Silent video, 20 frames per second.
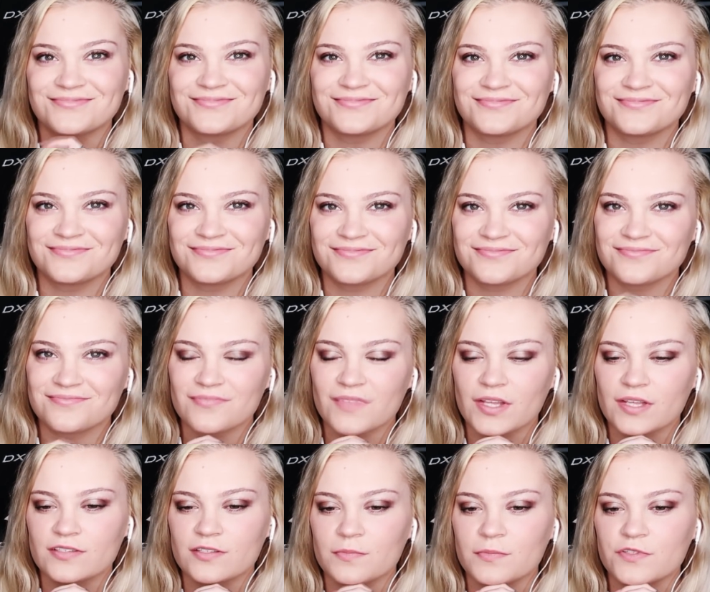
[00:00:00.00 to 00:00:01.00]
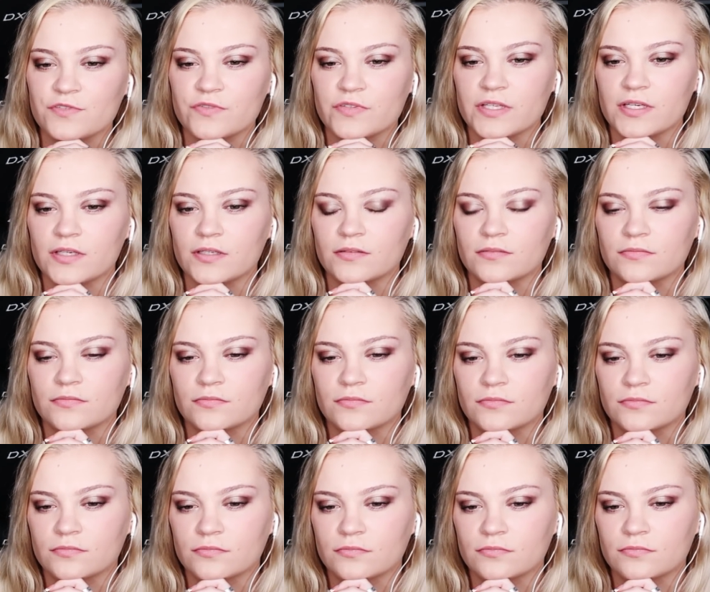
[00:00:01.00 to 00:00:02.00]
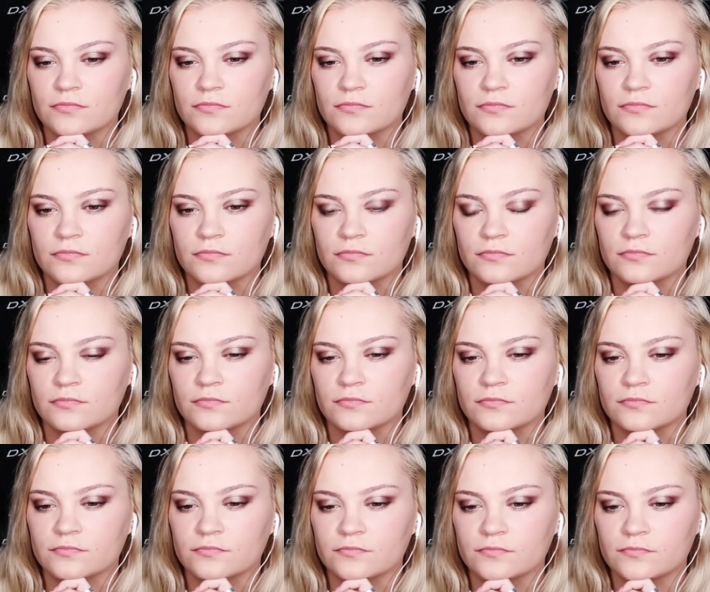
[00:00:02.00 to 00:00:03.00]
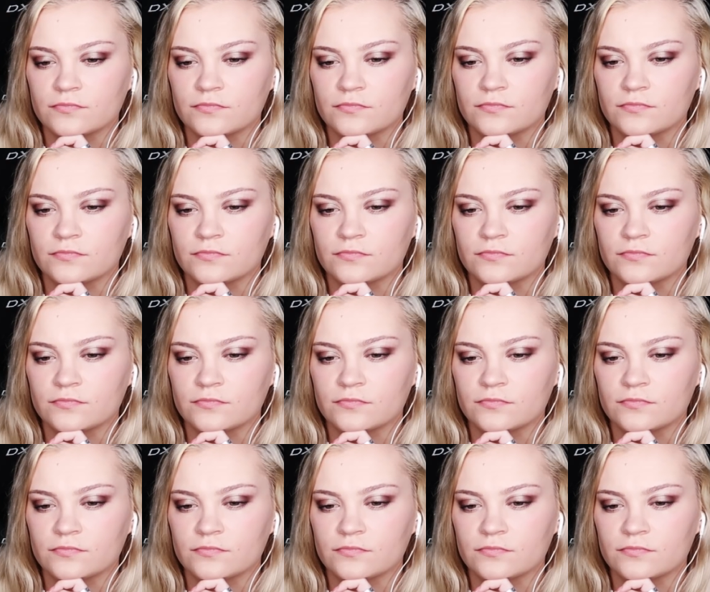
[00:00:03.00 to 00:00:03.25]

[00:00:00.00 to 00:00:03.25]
My sister. So much for that. Thought we made a truce.